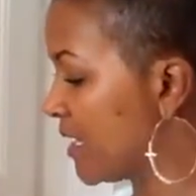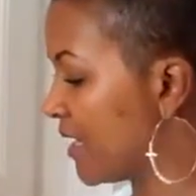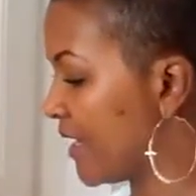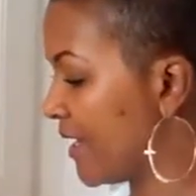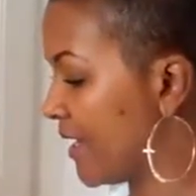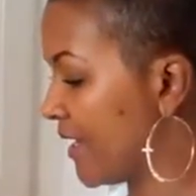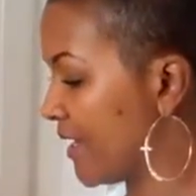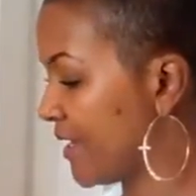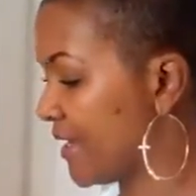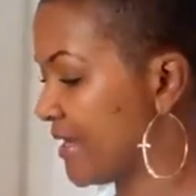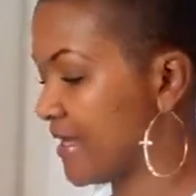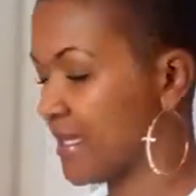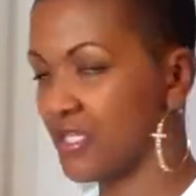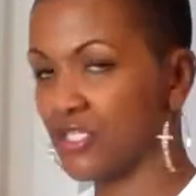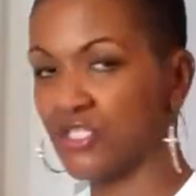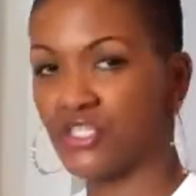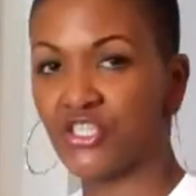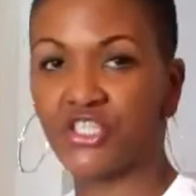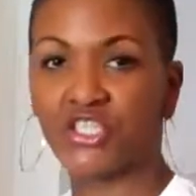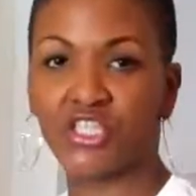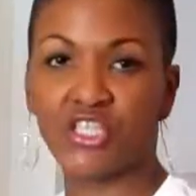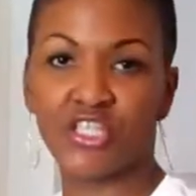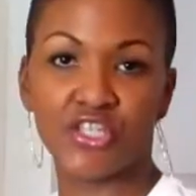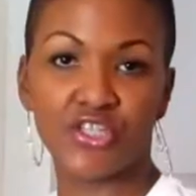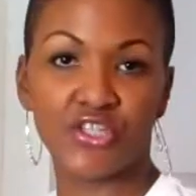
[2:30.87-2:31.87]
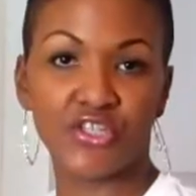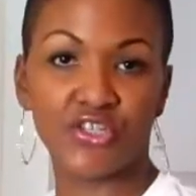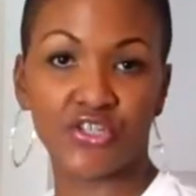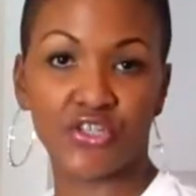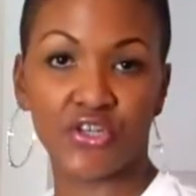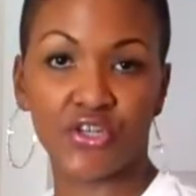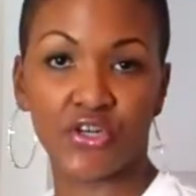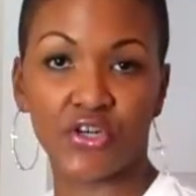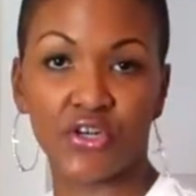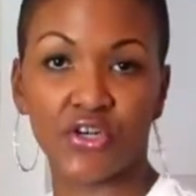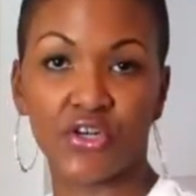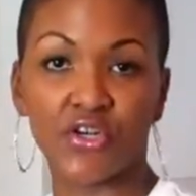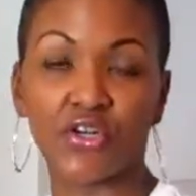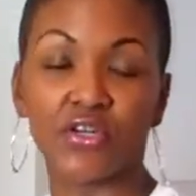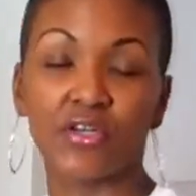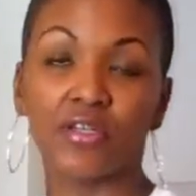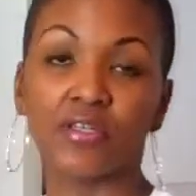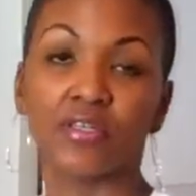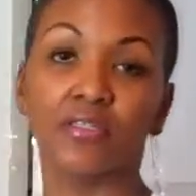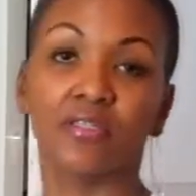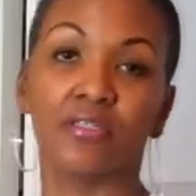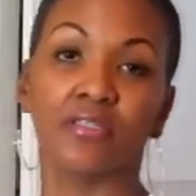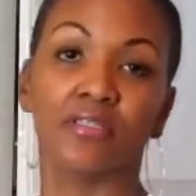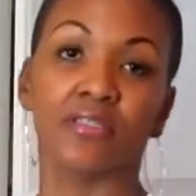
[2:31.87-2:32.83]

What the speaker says: a ginger